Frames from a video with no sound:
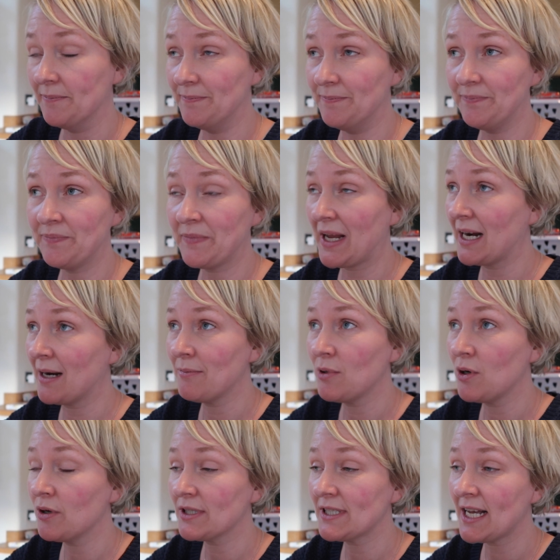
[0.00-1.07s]
And
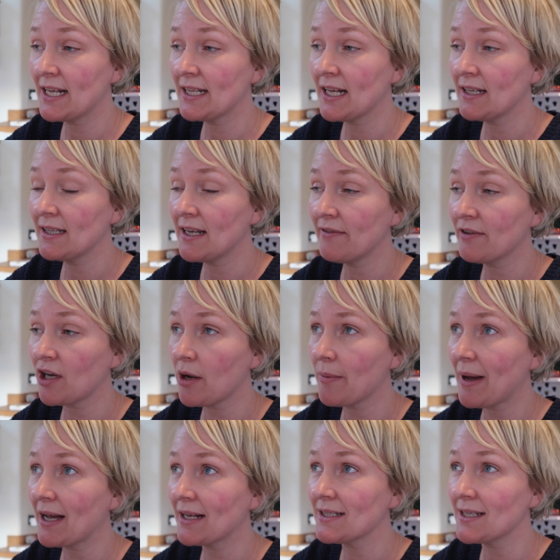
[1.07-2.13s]
I'm not saying that I'll never
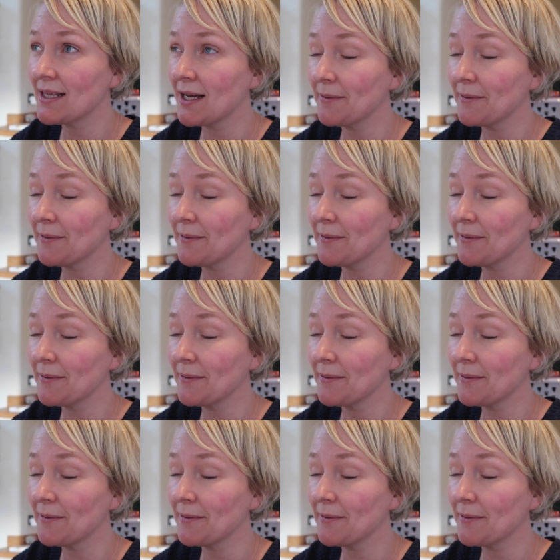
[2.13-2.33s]
go back to